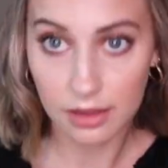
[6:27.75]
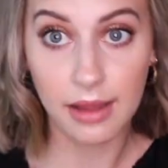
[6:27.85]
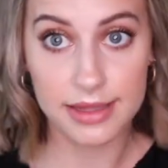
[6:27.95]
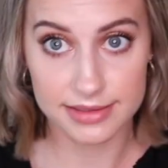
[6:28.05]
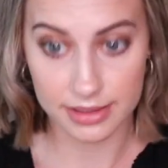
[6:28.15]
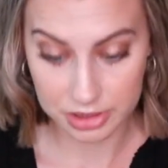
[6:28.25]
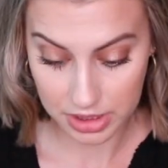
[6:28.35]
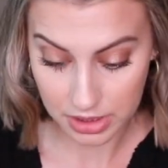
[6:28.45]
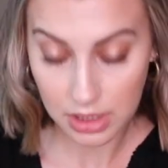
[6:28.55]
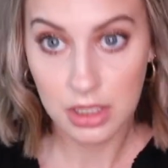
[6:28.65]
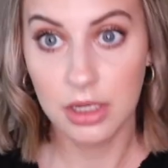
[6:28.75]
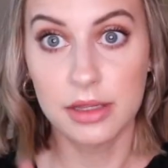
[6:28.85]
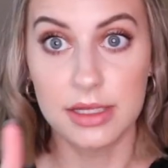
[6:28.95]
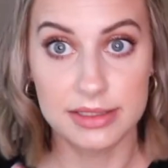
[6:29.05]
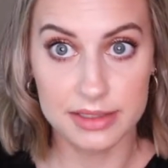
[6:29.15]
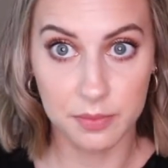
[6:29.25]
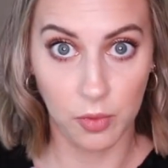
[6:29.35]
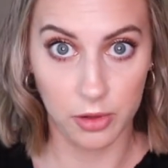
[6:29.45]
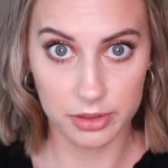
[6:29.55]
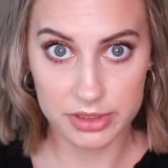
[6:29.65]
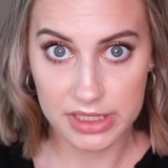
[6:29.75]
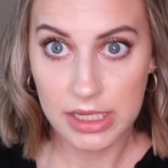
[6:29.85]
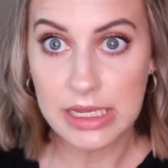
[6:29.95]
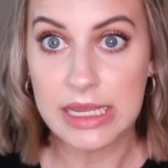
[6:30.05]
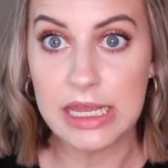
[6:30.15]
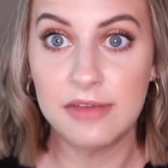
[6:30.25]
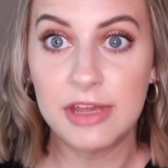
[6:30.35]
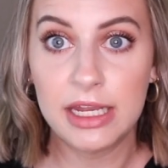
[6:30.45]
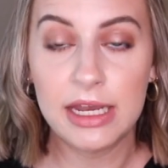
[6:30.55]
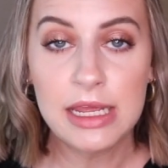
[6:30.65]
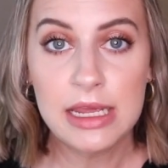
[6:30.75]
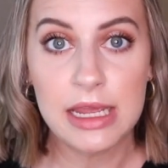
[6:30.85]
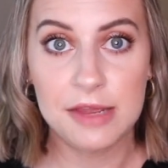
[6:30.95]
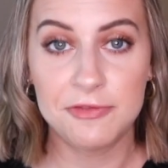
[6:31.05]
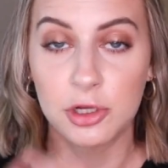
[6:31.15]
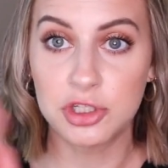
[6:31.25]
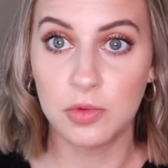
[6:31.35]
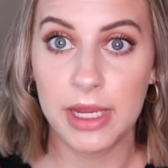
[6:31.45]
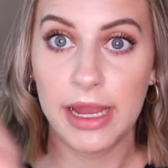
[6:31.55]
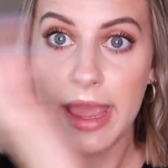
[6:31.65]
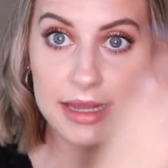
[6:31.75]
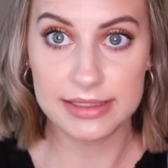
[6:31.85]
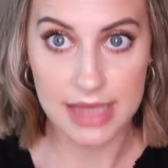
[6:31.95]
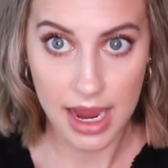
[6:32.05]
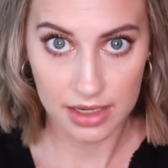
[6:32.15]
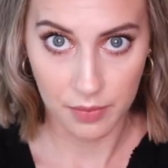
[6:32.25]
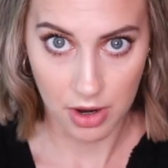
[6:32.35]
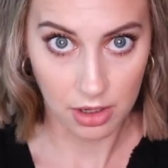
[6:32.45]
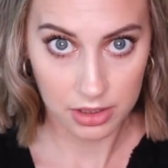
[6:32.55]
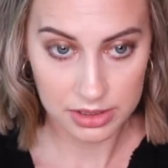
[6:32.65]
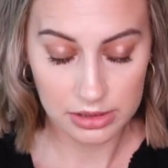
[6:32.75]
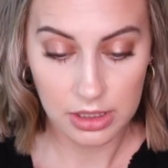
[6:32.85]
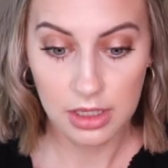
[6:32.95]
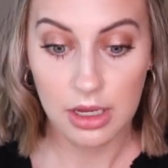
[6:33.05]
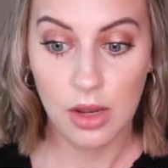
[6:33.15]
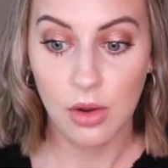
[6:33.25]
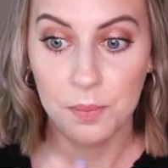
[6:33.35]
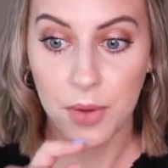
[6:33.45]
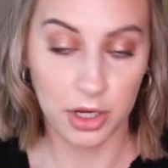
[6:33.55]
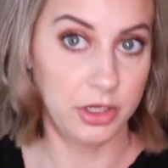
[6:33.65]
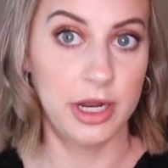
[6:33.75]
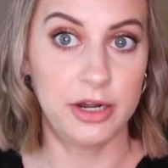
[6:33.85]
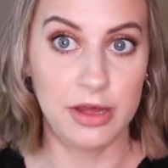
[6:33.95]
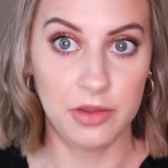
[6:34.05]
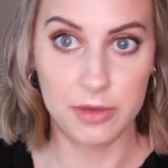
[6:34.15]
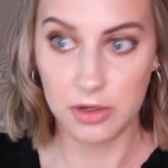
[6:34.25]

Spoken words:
Last section. This is important. Even if you're doing a side part, part your hair down the